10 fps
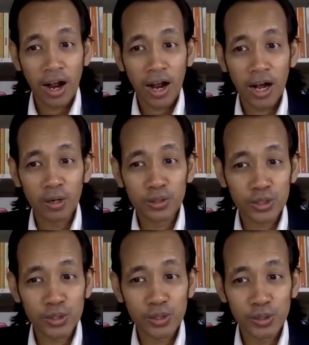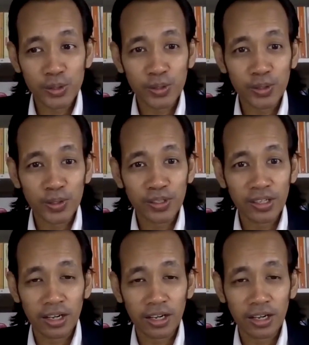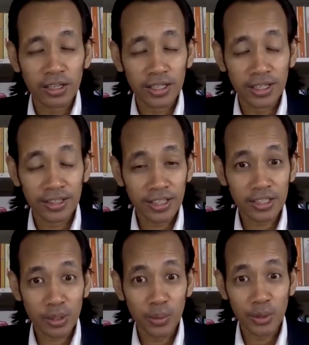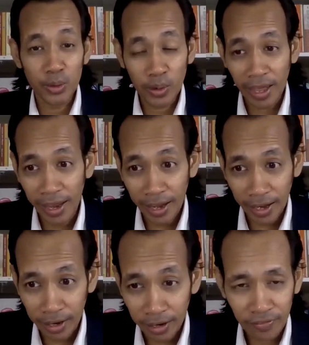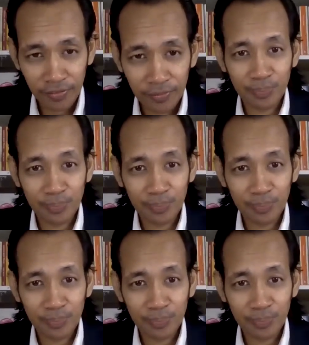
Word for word: how to uh, the things that we don't have